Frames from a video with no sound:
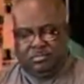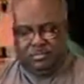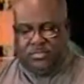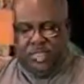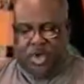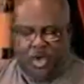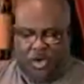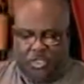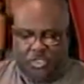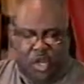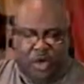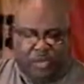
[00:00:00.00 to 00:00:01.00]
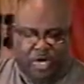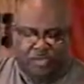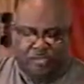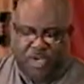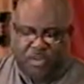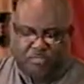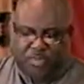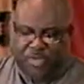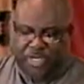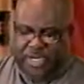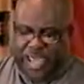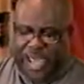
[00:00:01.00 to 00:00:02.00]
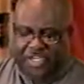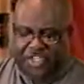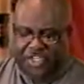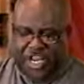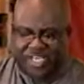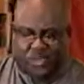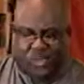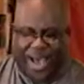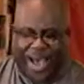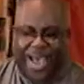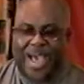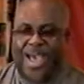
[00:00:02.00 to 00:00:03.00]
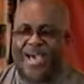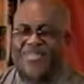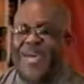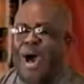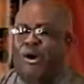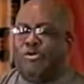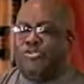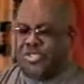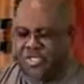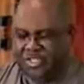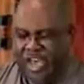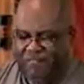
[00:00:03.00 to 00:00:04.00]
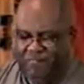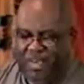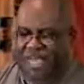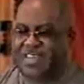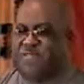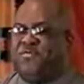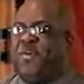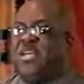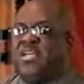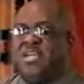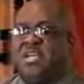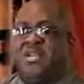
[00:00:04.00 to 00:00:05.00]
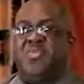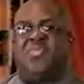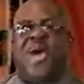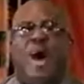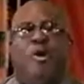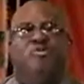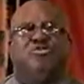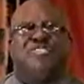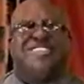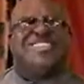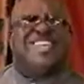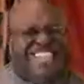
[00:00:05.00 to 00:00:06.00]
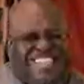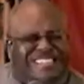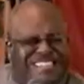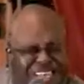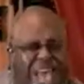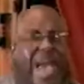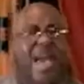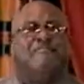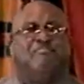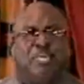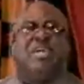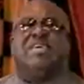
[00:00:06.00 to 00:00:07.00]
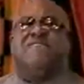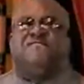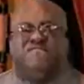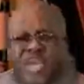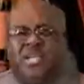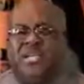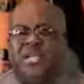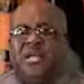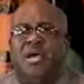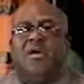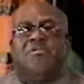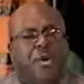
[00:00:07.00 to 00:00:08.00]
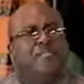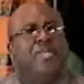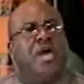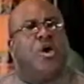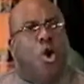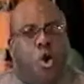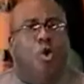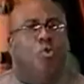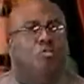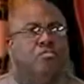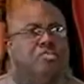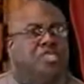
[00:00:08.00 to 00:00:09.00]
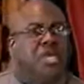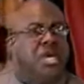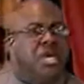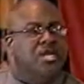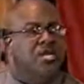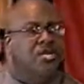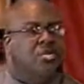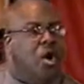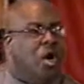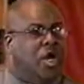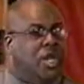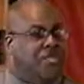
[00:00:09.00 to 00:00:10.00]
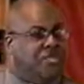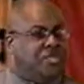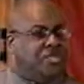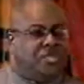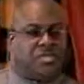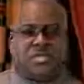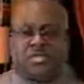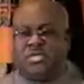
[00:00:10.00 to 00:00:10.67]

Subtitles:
Y'all, it's already being put in action. That's why thousands have been evicted. Thousands have been evicted from their homes in New Orleans.